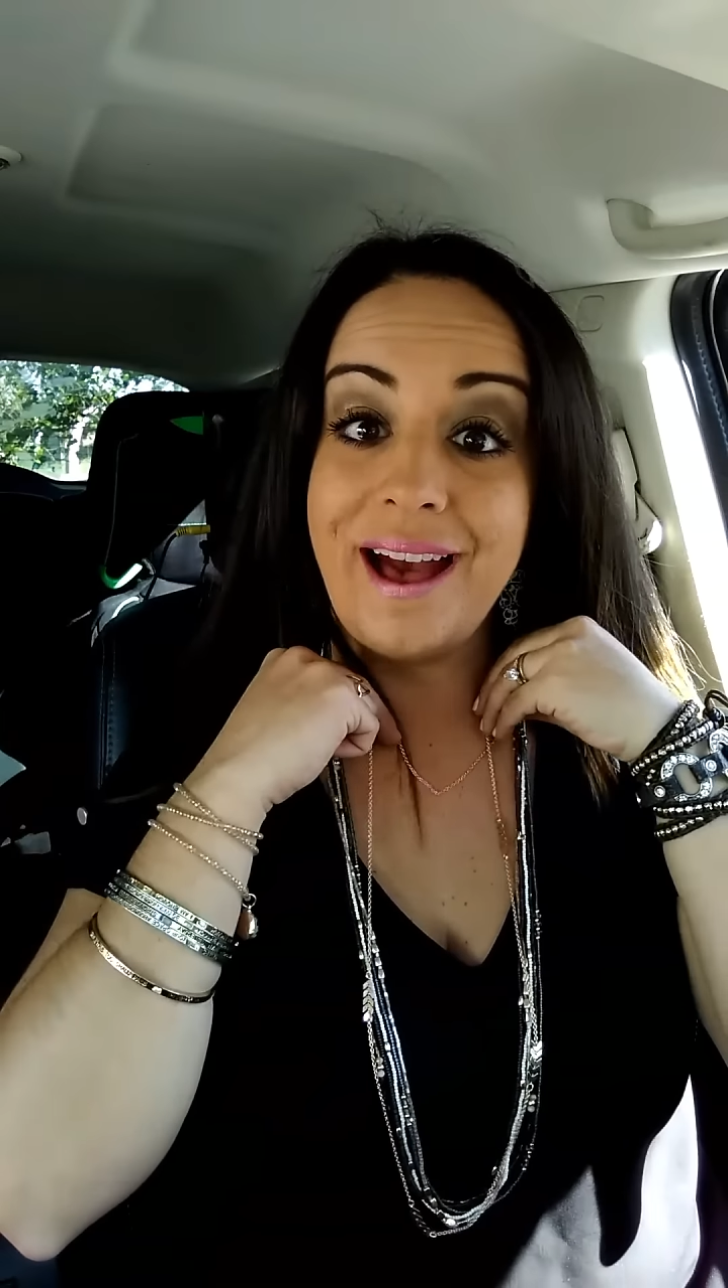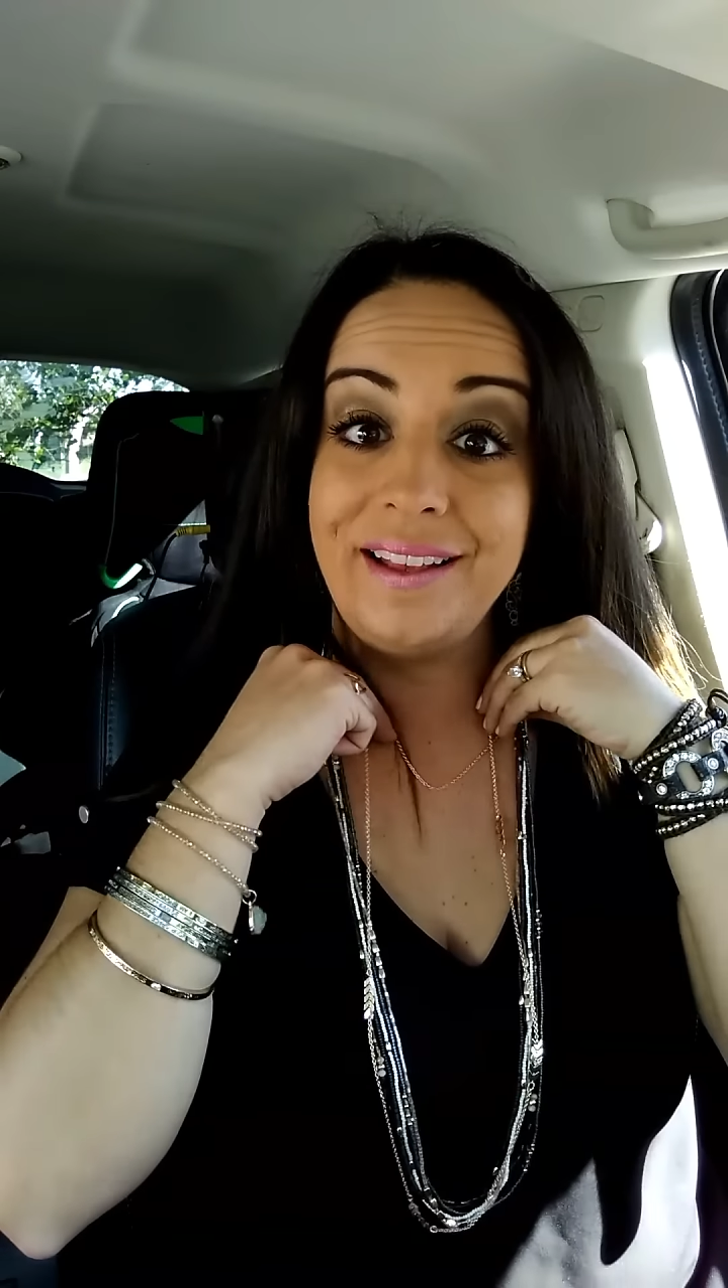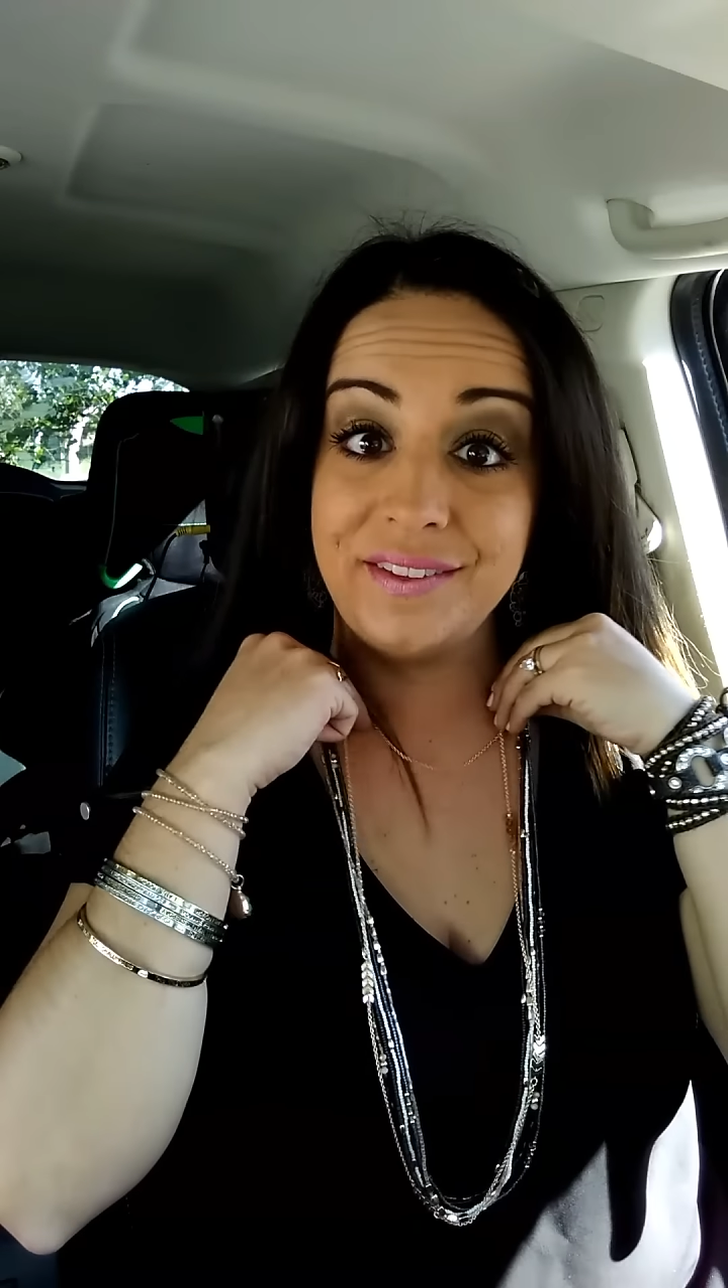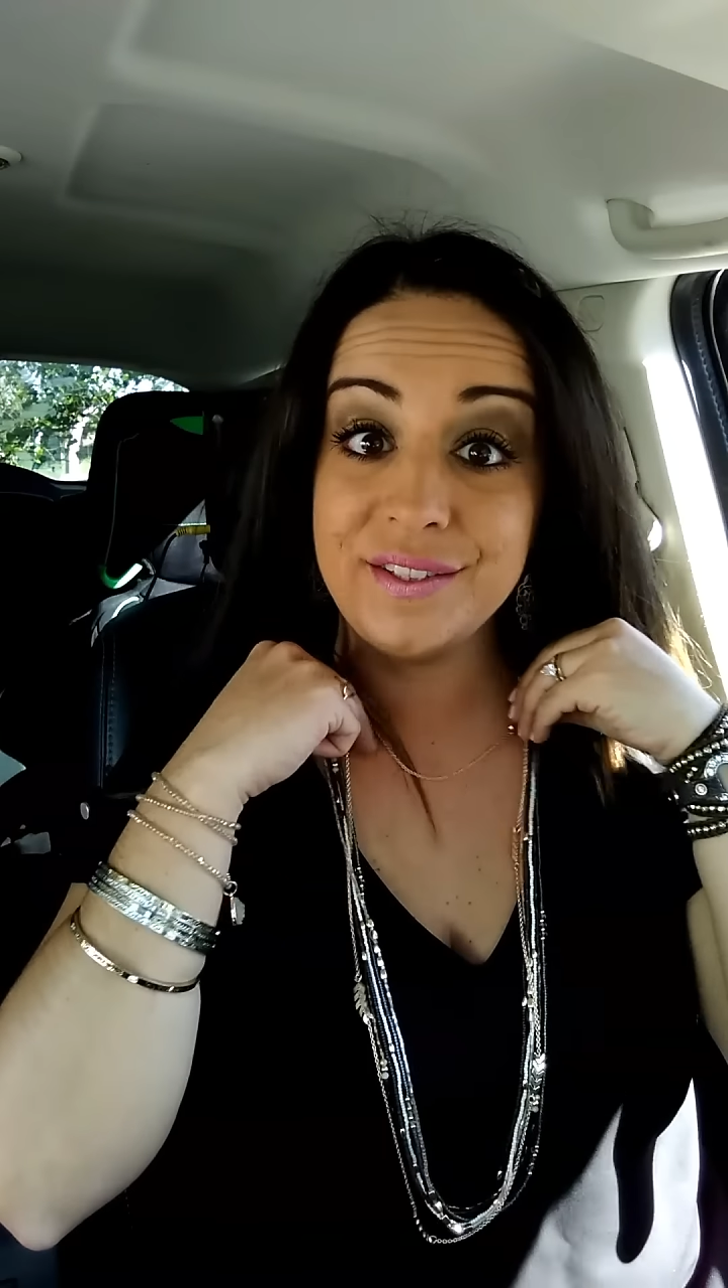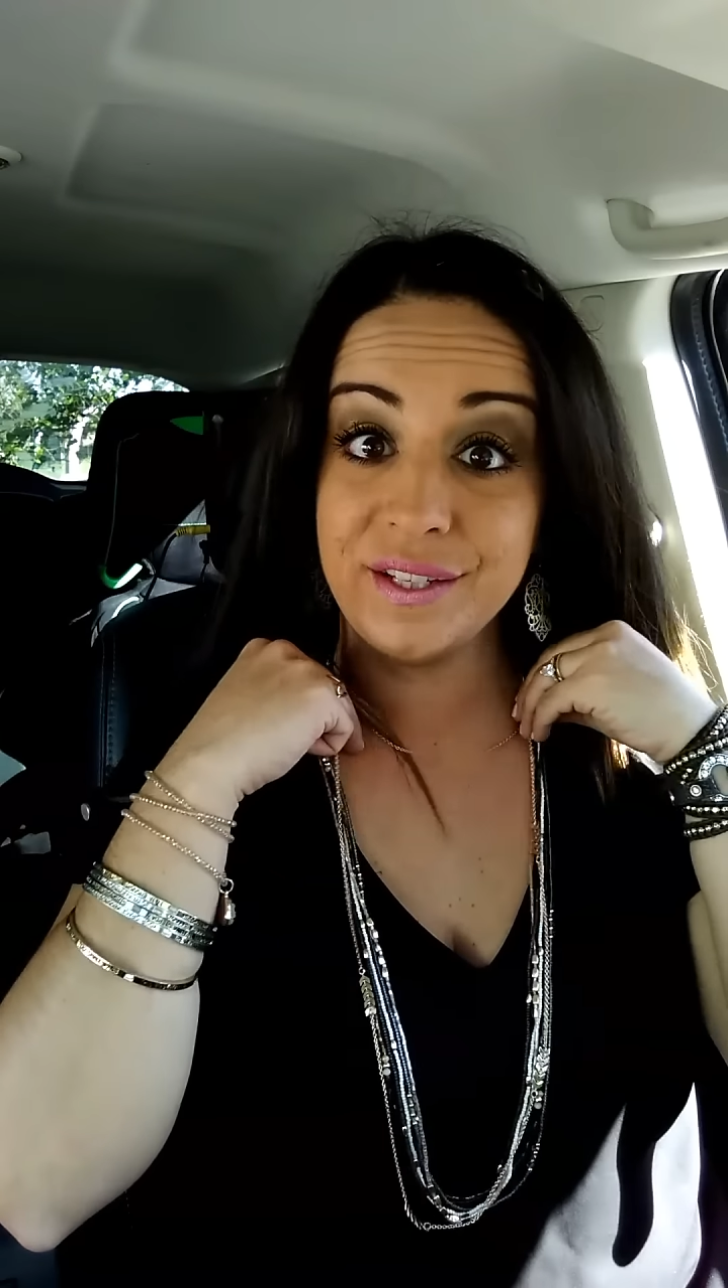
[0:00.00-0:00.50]

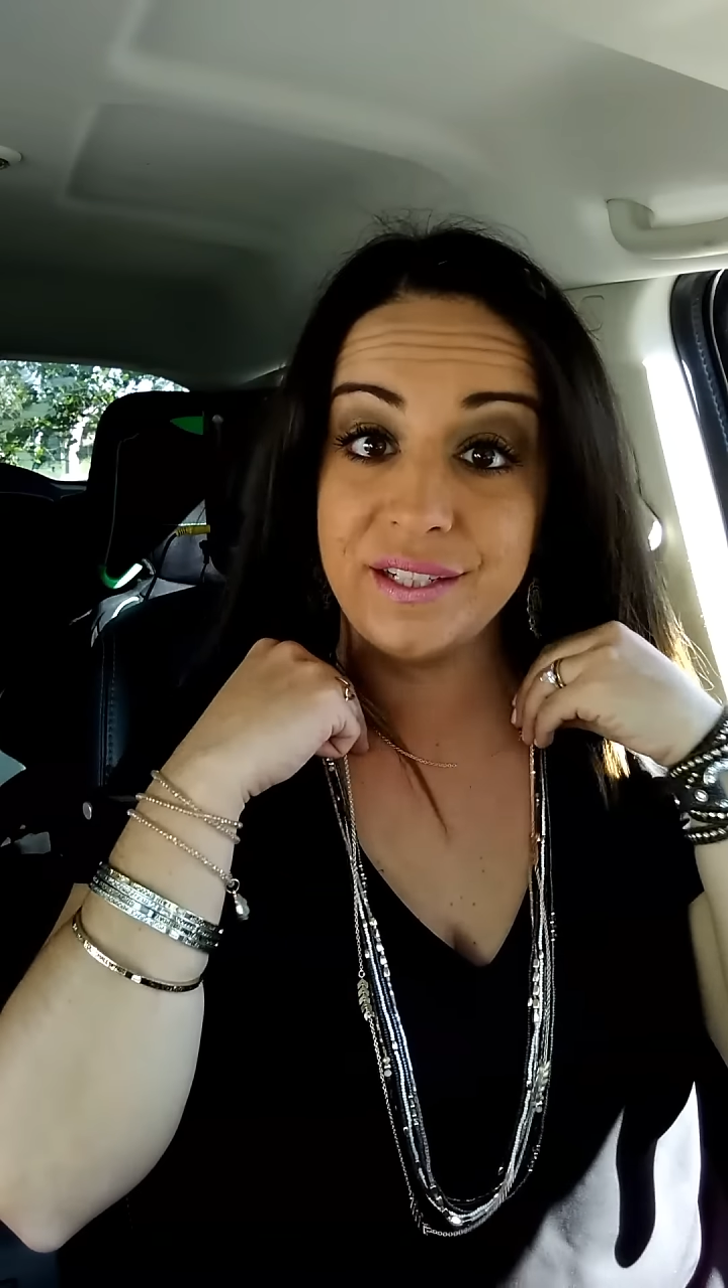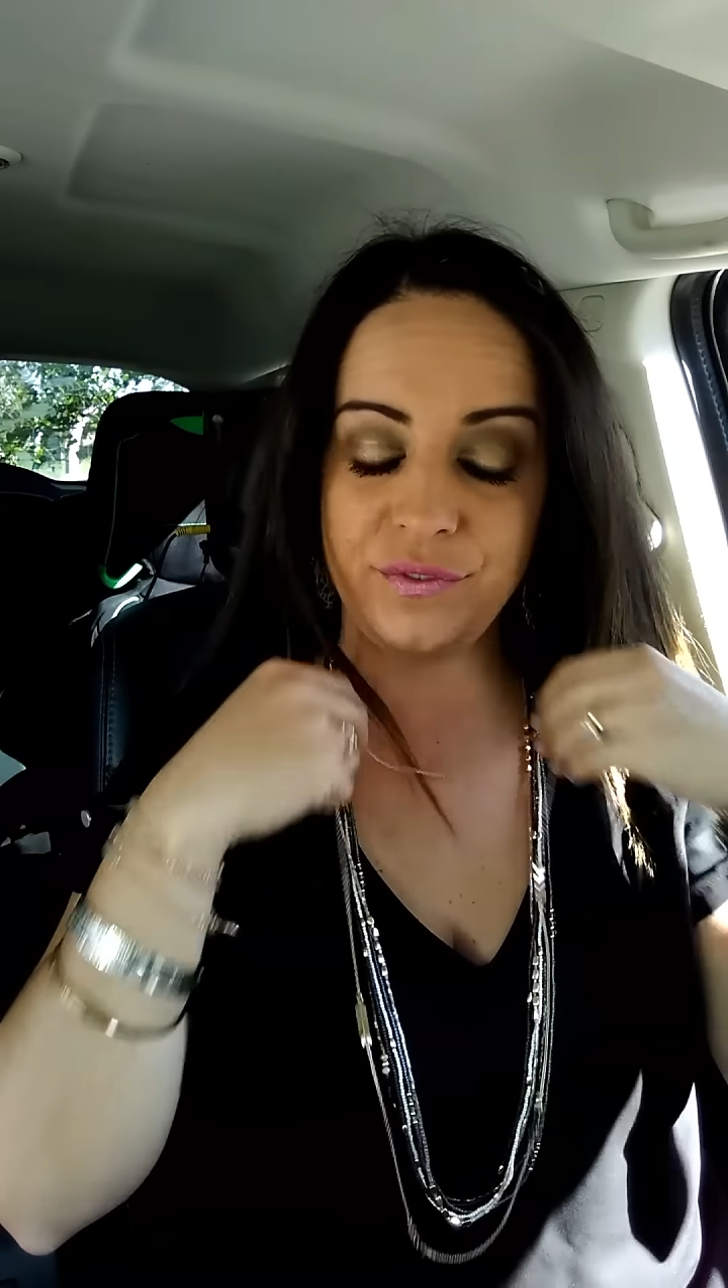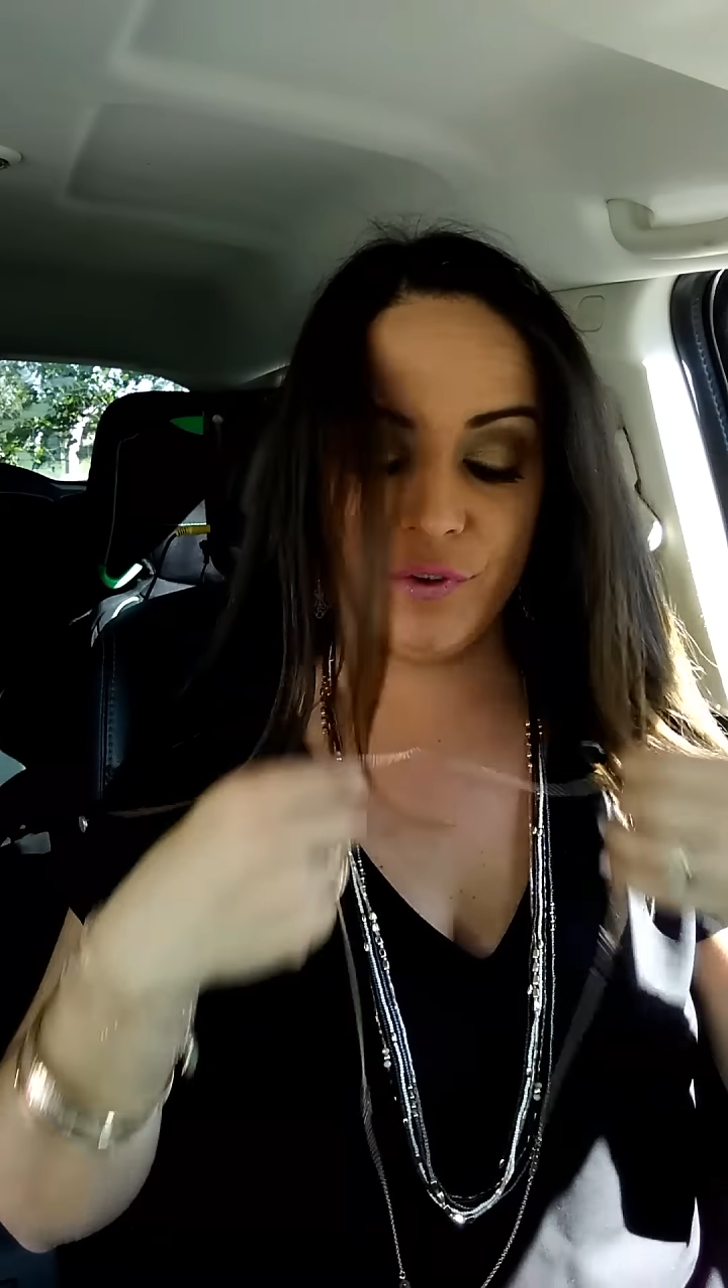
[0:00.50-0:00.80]
add this in